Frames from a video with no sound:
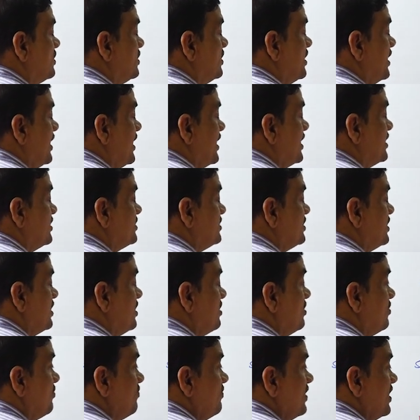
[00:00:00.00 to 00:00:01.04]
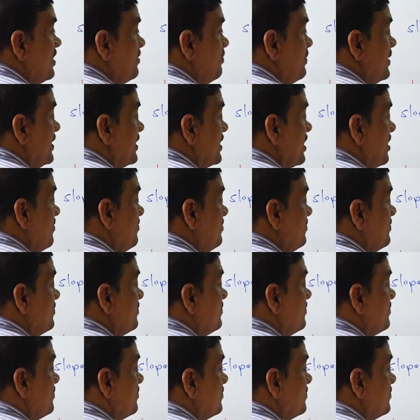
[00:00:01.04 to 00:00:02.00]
AC will become